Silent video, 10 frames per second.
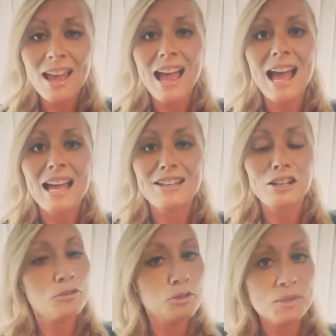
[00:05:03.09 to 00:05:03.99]
And I
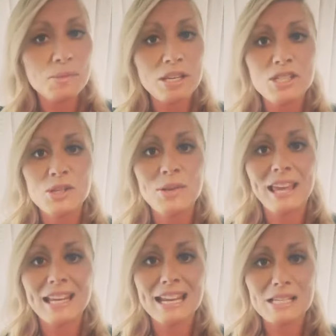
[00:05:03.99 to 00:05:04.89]
look forward to speaking
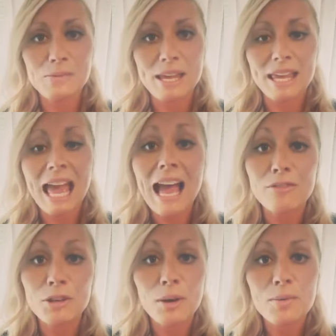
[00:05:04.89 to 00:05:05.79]
again next week. Have
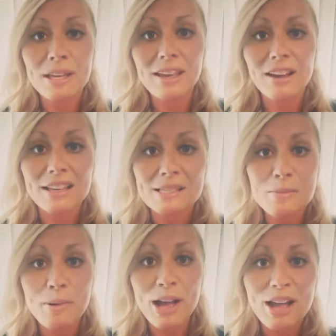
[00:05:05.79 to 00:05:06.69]
a great week, guys.
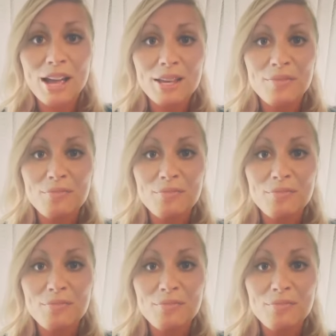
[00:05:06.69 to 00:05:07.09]
Bye.